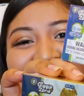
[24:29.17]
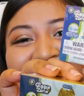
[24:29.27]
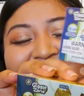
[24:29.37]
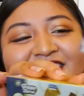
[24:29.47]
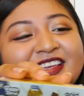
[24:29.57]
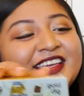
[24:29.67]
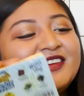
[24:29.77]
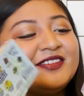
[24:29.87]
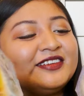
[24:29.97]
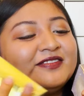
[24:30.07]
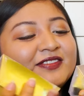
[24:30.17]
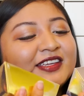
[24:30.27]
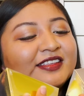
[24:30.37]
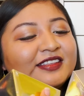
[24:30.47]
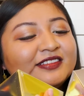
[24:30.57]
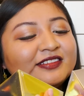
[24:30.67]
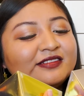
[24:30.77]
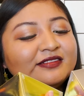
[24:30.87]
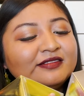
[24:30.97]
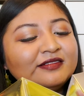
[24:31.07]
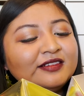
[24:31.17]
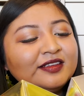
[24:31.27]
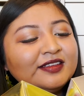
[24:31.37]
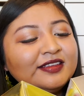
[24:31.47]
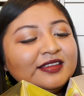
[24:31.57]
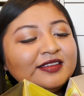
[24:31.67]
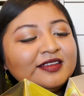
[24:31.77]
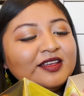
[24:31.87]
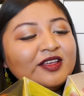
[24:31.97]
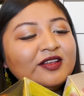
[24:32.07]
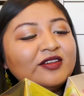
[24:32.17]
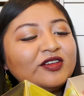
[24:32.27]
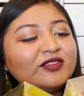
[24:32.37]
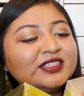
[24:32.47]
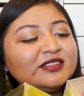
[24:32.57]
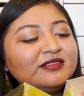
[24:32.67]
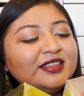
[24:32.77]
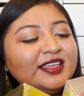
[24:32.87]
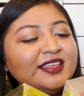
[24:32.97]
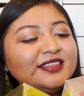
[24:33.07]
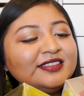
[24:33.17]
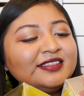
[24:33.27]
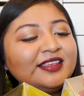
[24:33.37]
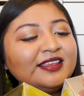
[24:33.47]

and then you can get one of like the little crystal things.